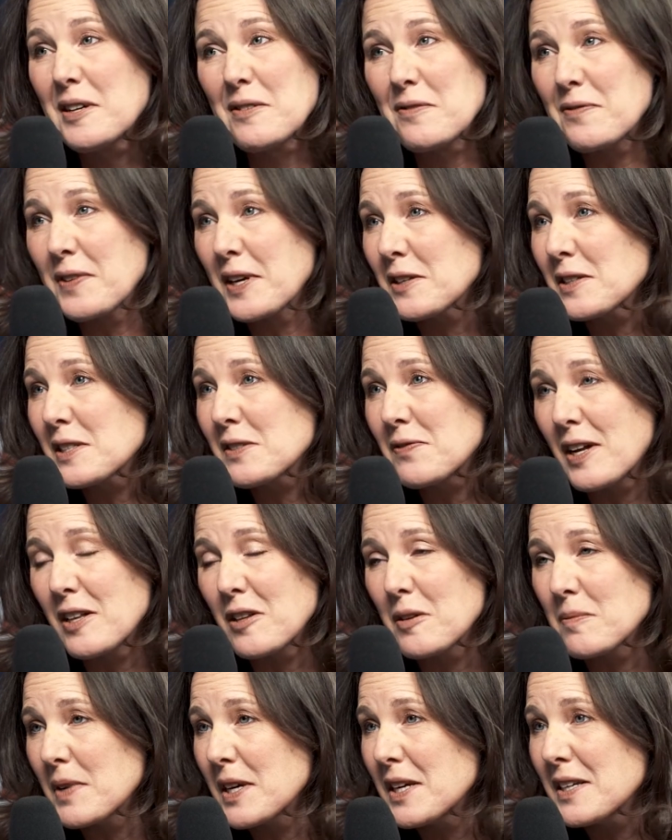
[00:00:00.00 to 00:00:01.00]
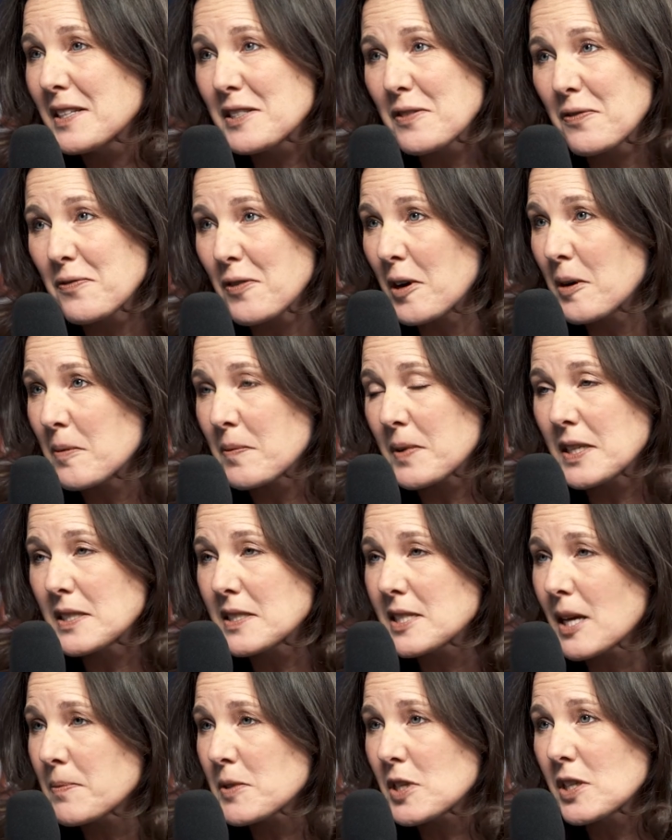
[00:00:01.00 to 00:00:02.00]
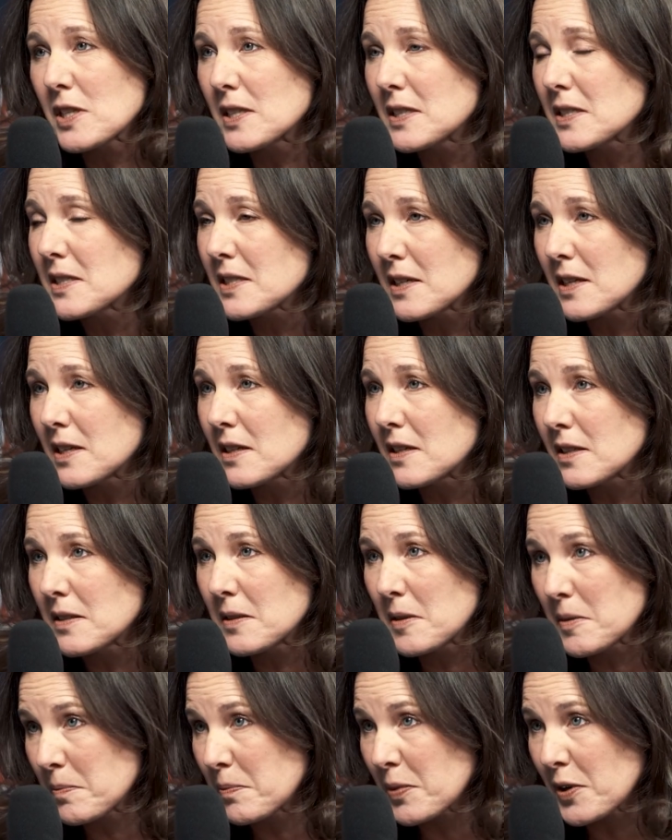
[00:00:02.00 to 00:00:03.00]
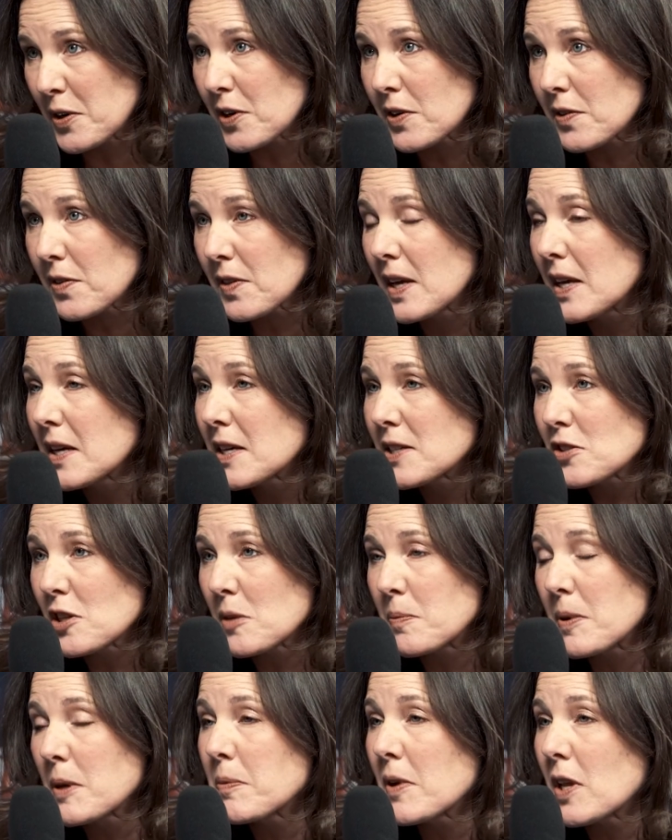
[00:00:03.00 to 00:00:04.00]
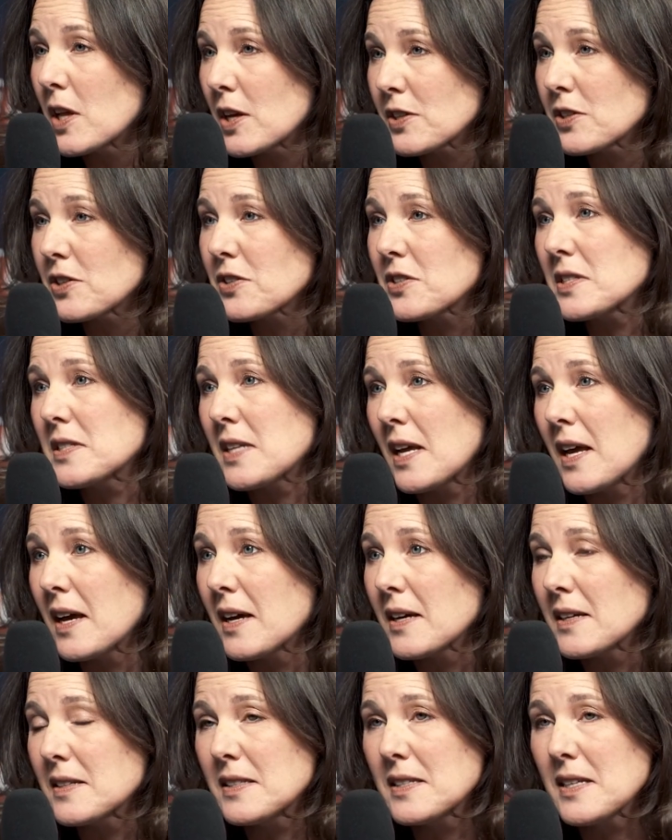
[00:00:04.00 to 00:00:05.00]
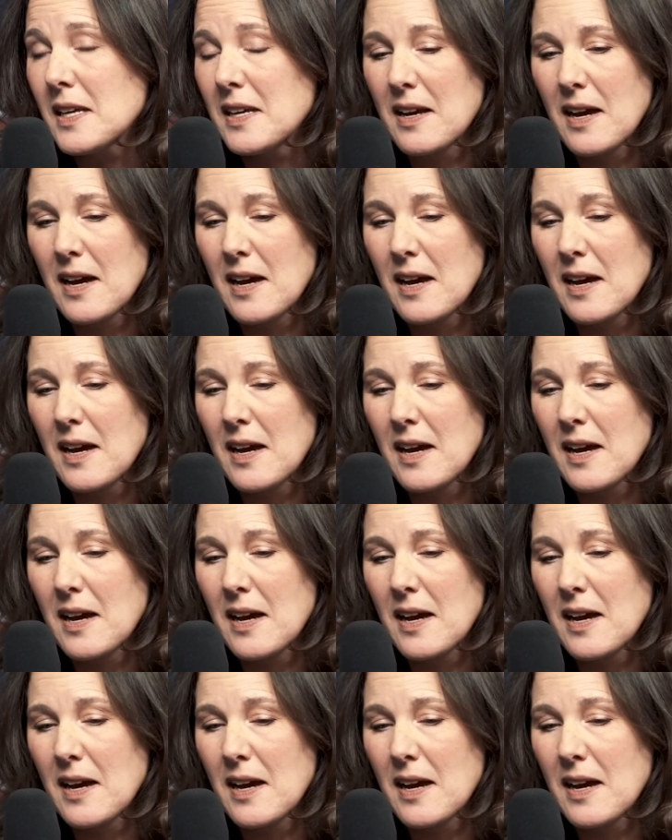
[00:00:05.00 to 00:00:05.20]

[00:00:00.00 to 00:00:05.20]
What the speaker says: fetal development from conception until birth so that people understand